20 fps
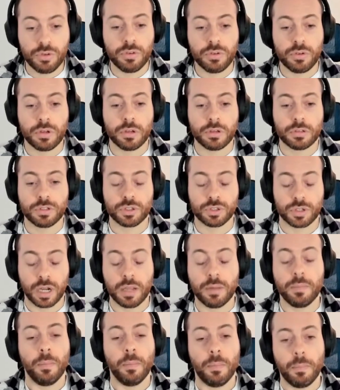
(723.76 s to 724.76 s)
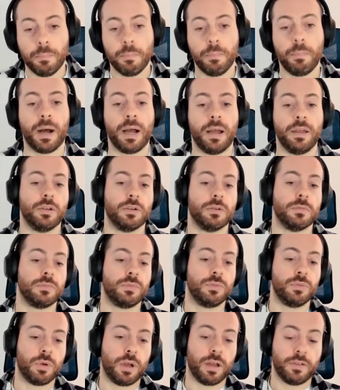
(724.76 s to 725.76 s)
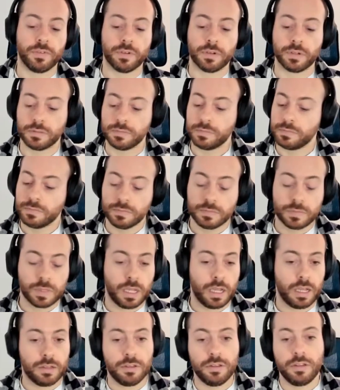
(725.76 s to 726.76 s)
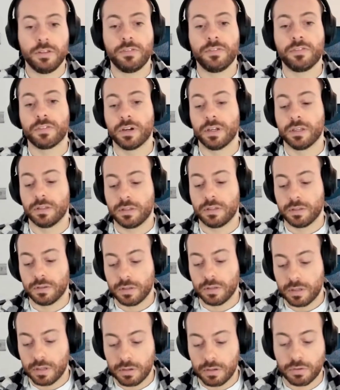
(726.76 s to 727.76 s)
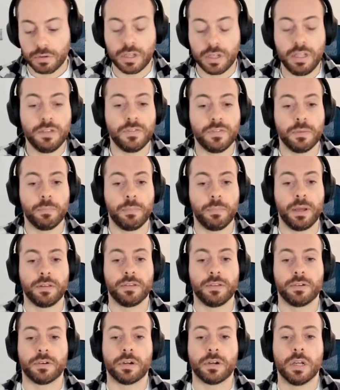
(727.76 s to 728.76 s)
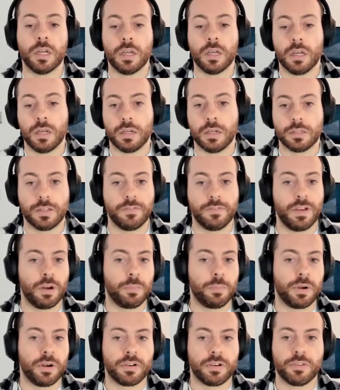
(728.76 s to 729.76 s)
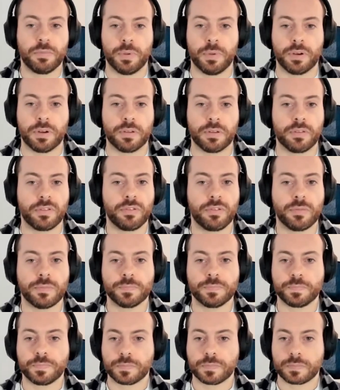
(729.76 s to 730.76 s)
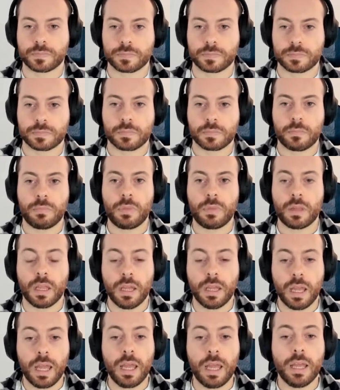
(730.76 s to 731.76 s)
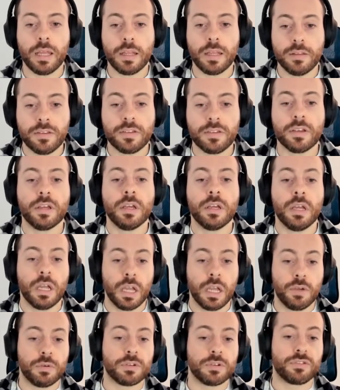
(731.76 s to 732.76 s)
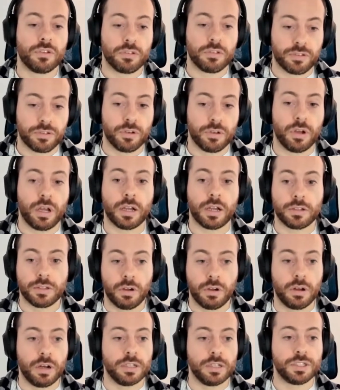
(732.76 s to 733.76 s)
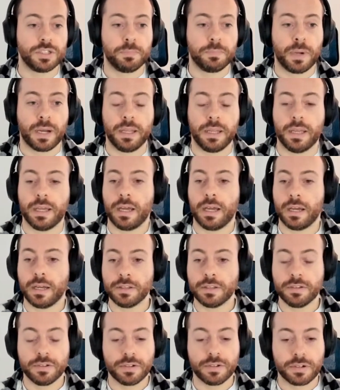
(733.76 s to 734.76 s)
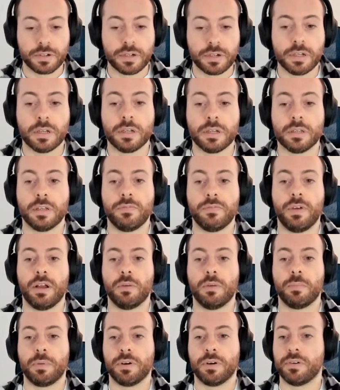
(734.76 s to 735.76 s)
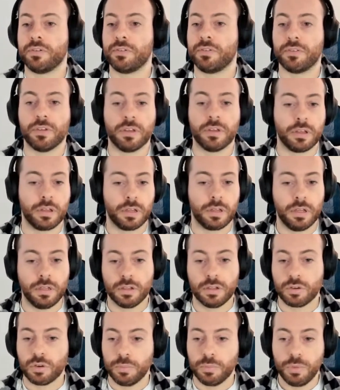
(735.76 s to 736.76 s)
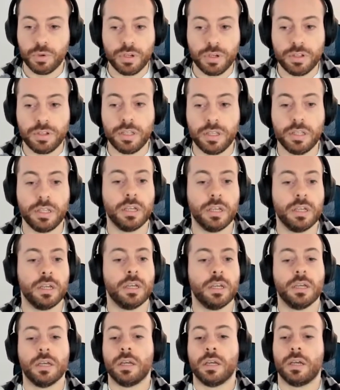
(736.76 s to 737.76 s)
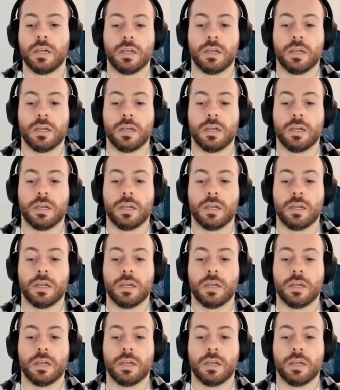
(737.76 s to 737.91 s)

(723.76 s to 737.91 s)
or trying Biome to have a different or even better developer experience. And it was also acknowledged by other developers in the community